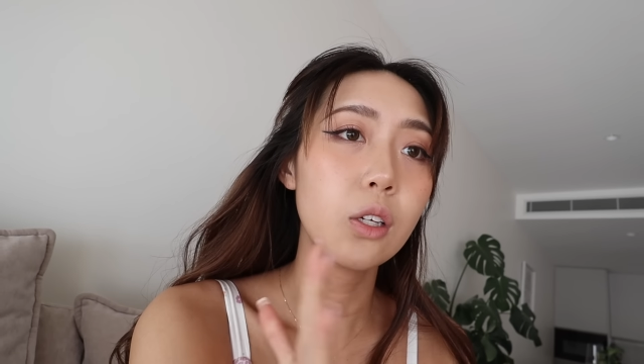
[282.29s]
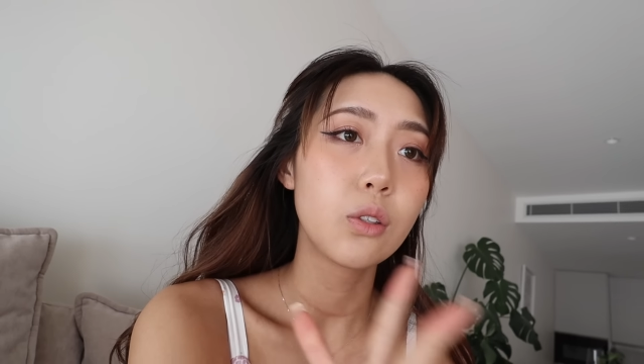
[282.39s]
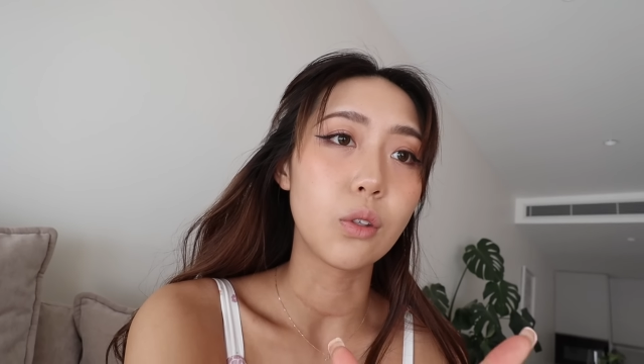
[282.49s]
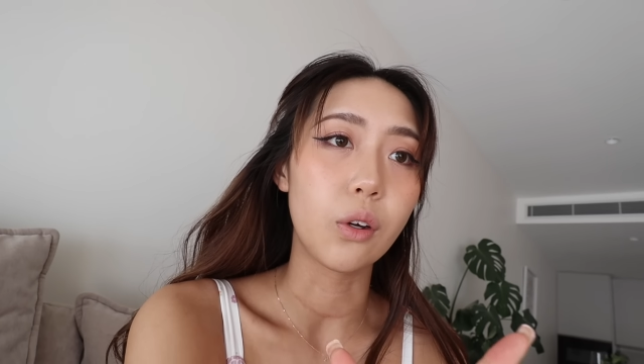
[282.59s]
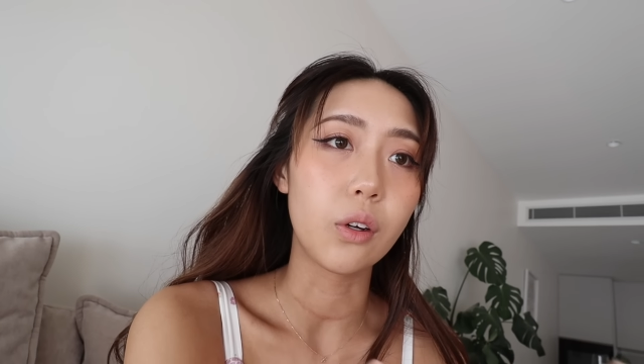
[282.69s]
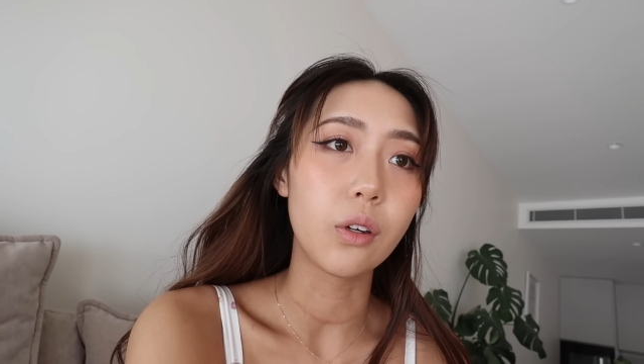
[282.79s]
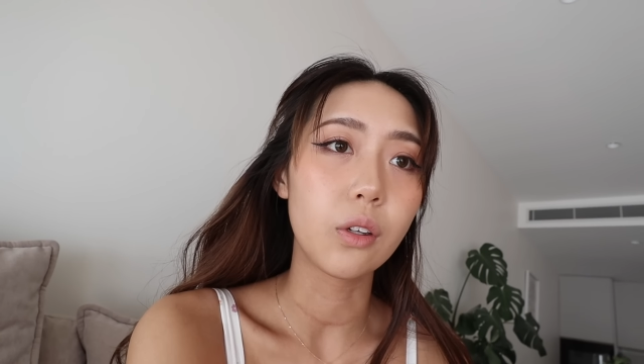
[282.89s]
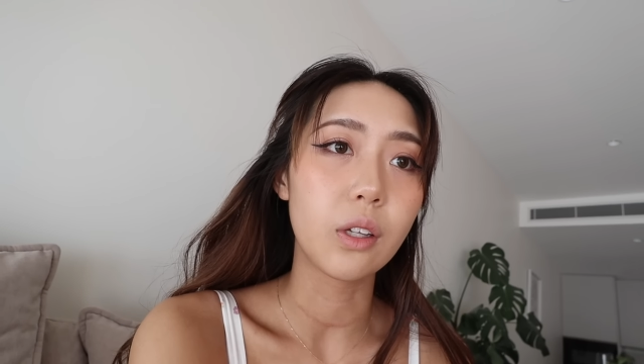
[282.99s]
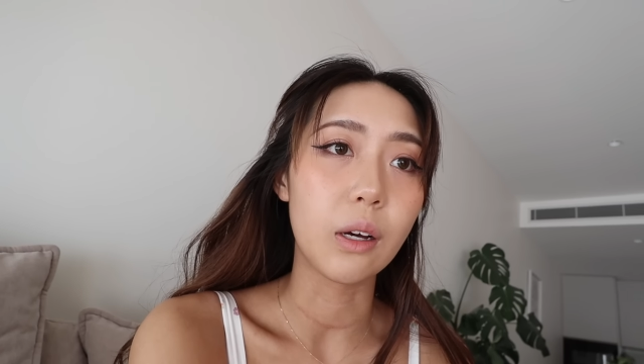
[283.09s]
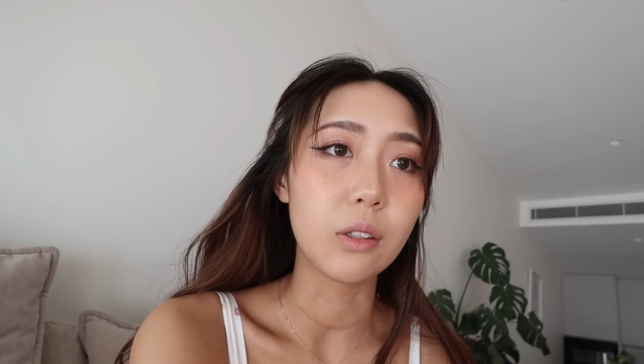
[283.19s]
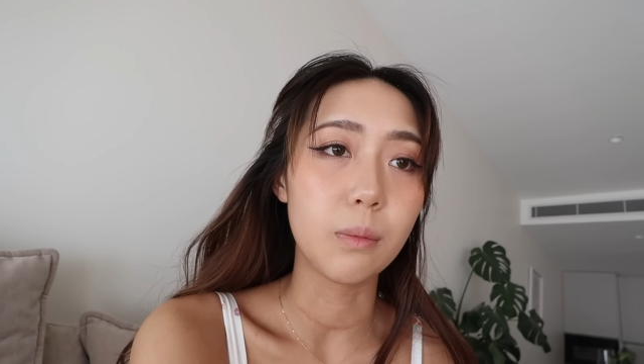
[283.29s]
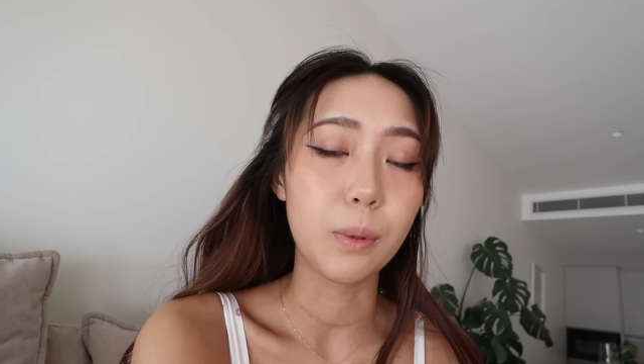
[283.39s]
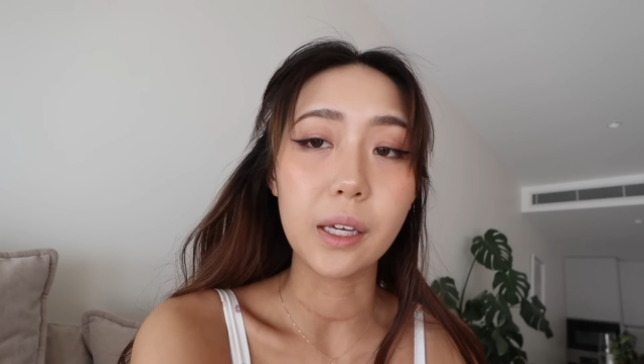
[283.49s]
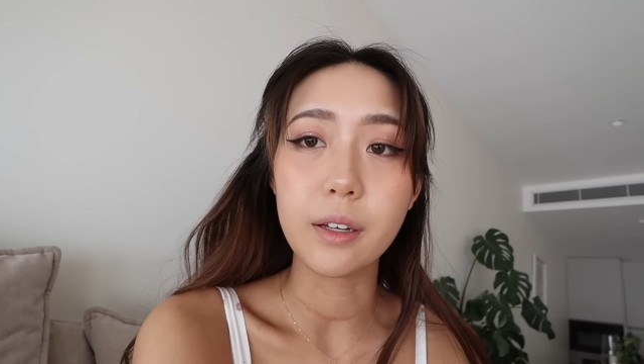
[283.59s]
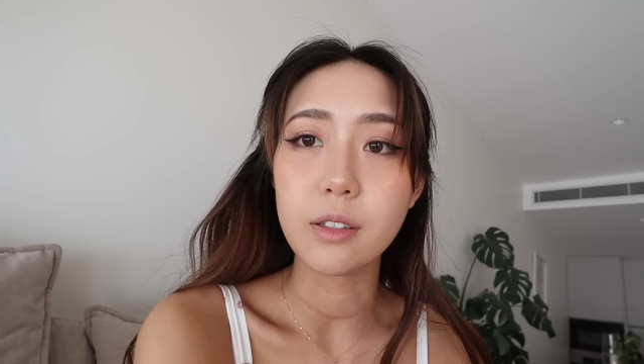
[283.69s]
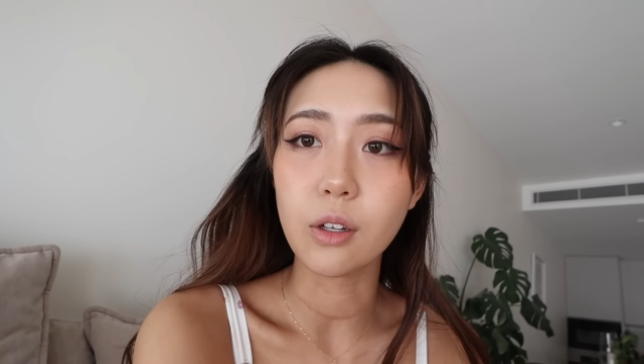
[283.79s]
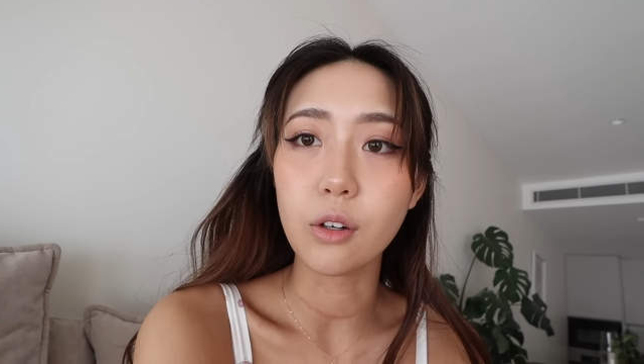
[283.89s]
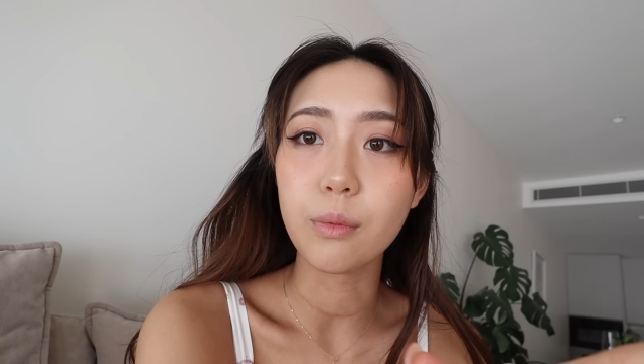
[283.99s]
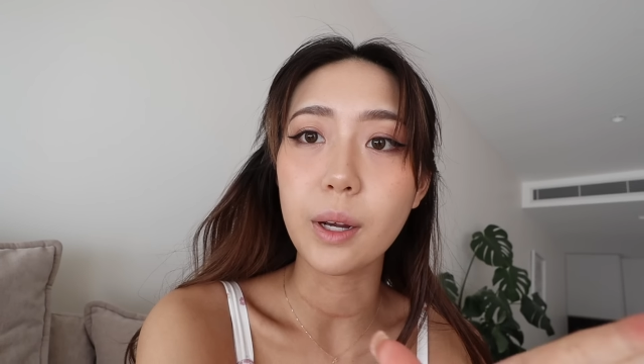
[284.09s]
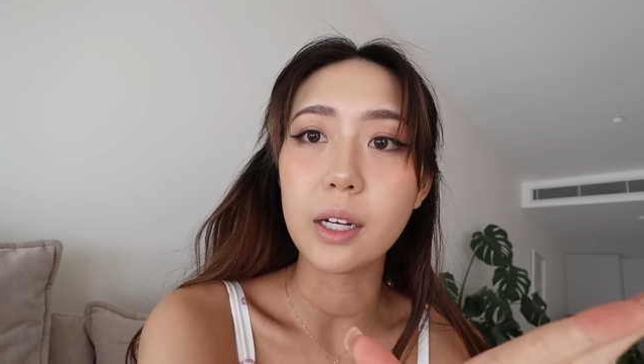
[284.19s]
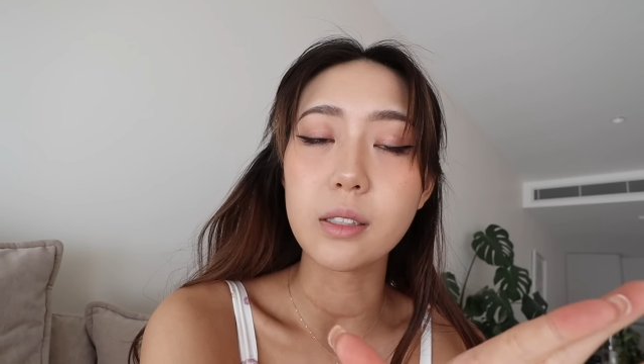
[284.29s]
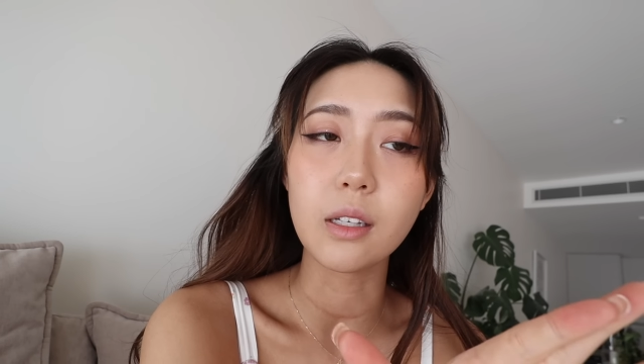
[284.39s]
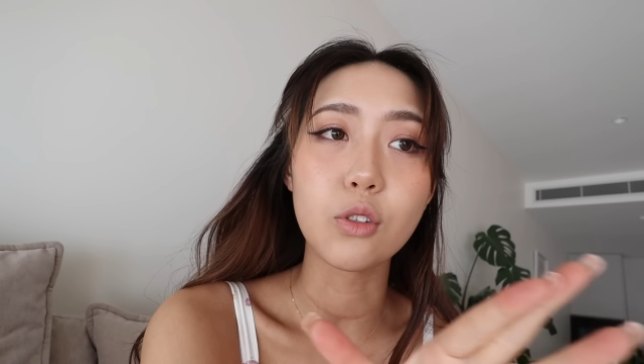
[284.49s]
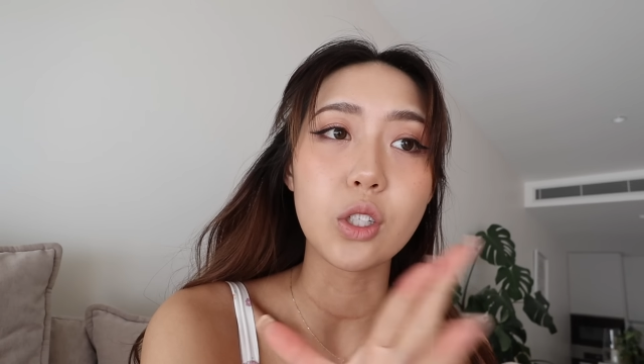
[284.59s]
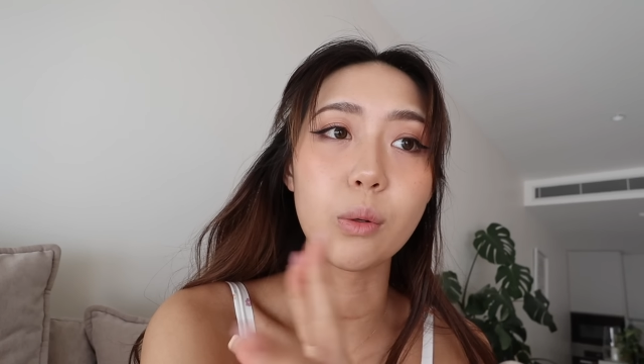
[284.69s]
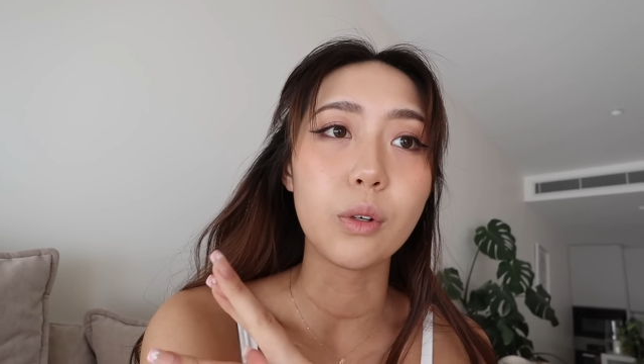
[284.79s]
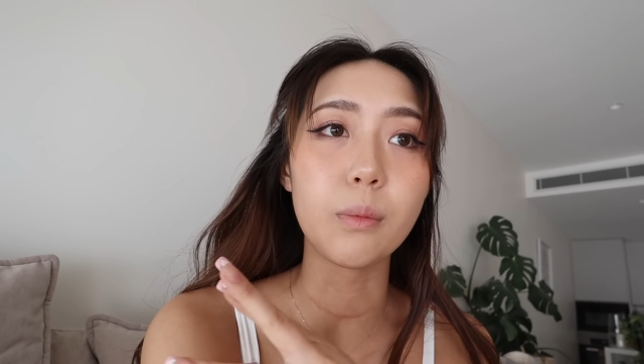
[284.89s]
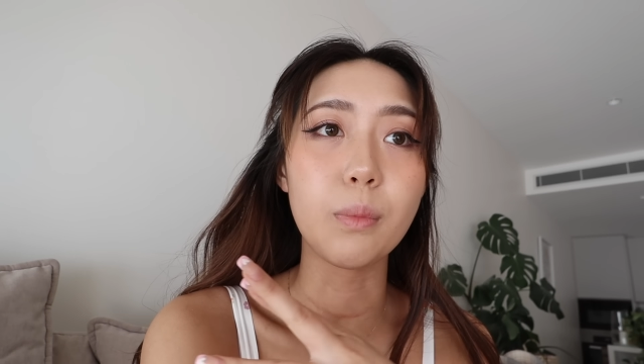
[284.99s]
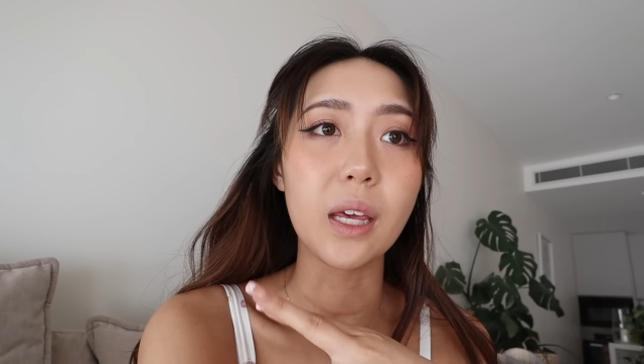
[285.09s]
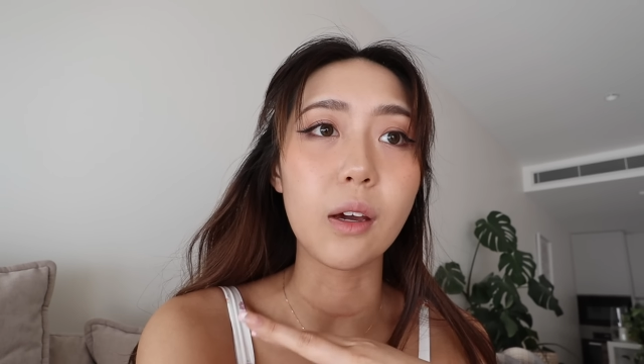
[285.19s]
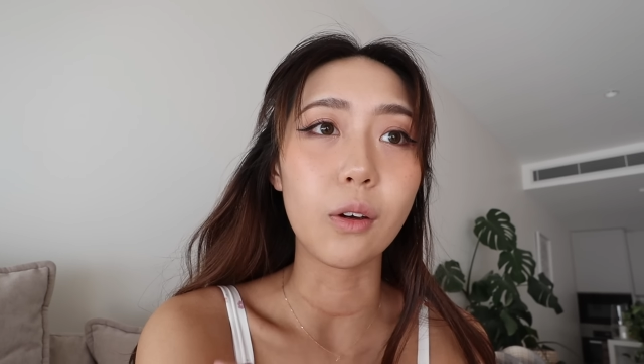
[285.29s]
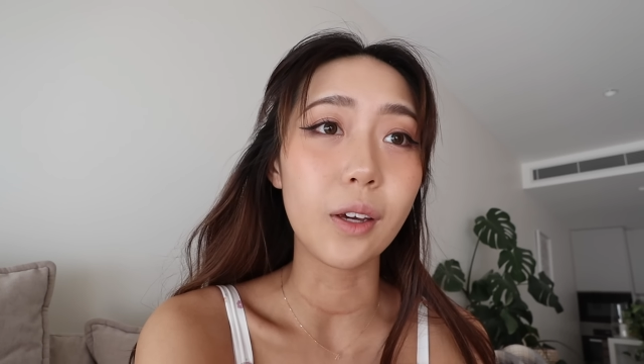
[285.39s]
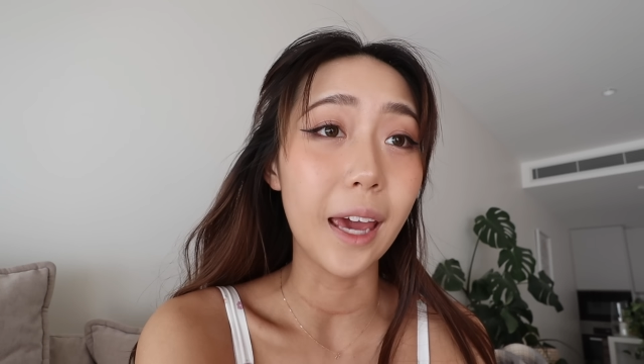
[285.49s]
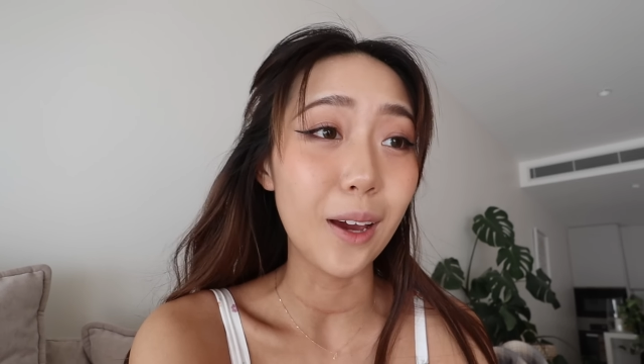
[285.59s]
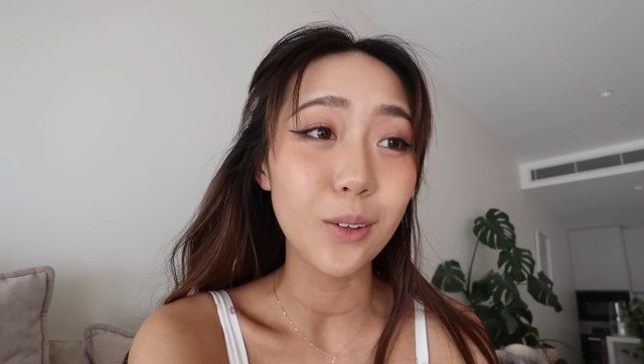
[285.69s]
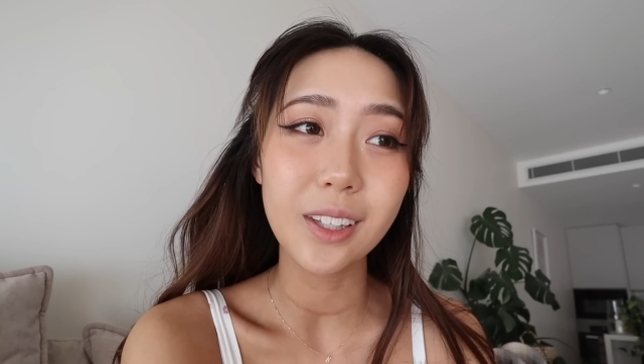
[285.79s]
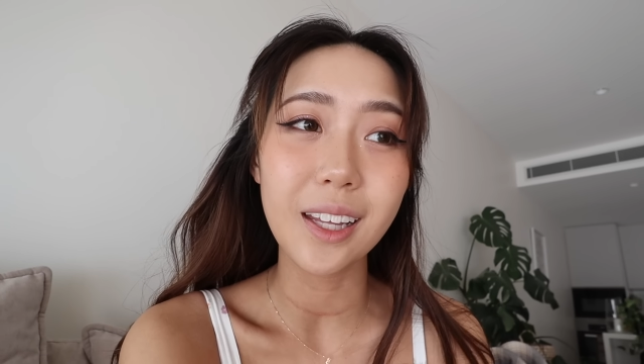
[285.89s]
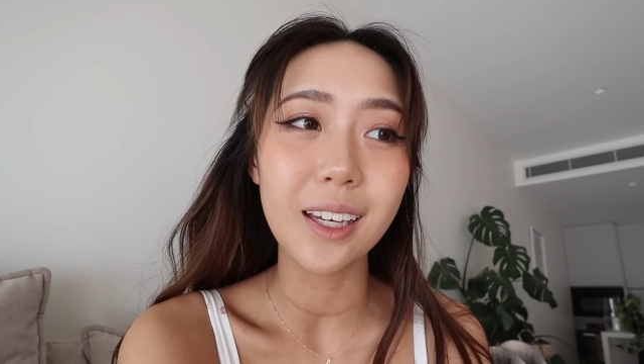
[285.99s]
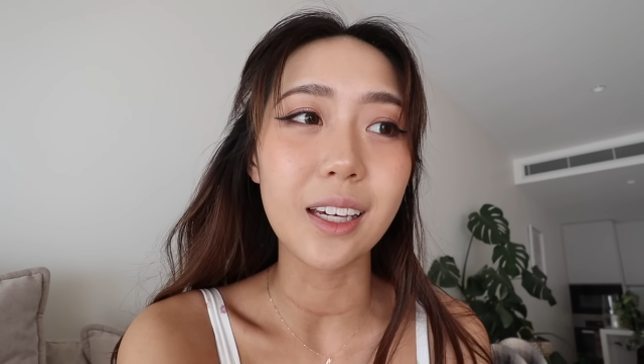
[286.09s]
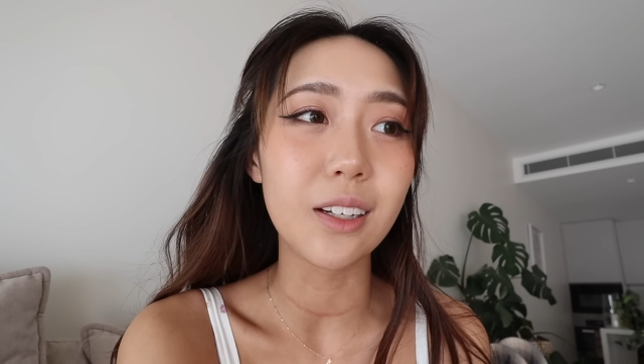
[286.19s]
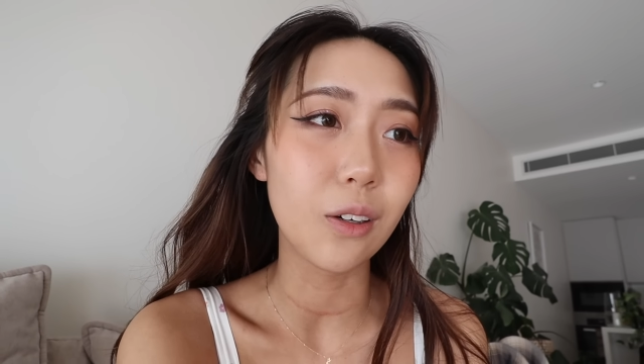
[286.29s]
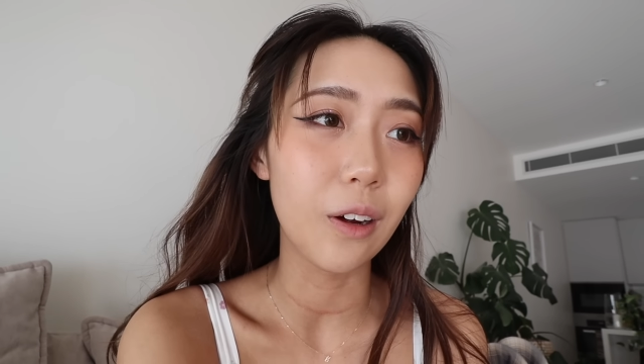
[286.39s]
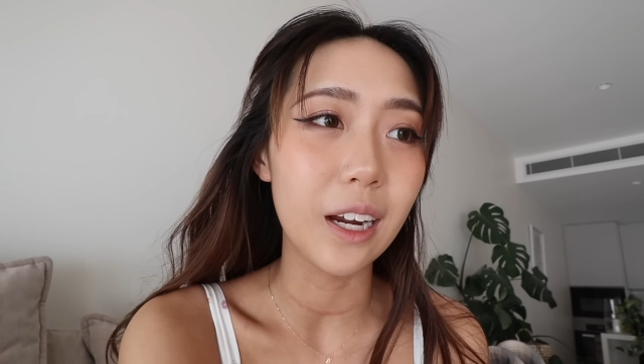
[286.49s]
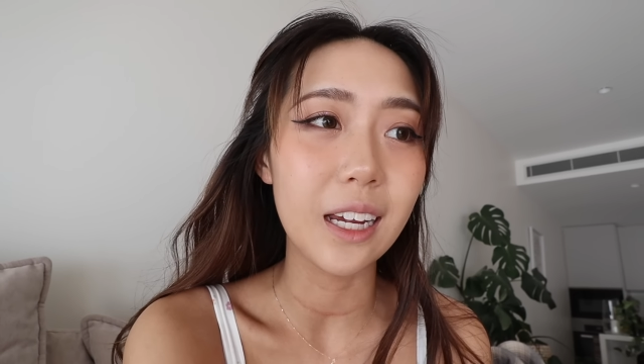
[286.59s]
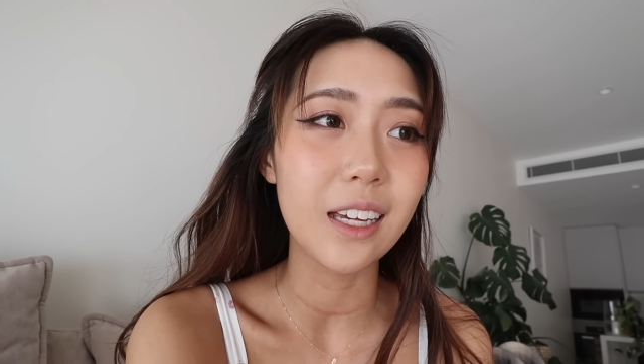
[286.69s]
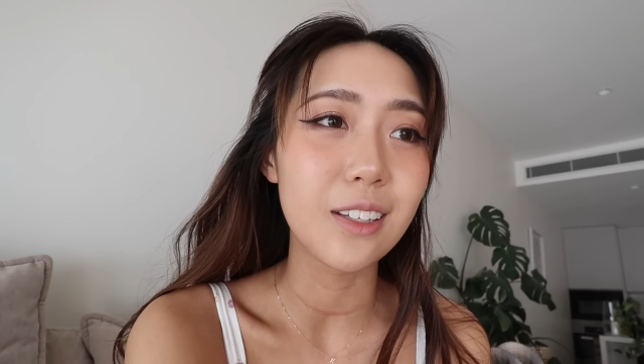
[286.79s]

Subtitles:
So that was a big concern of mine, is if she would be okay with like integrating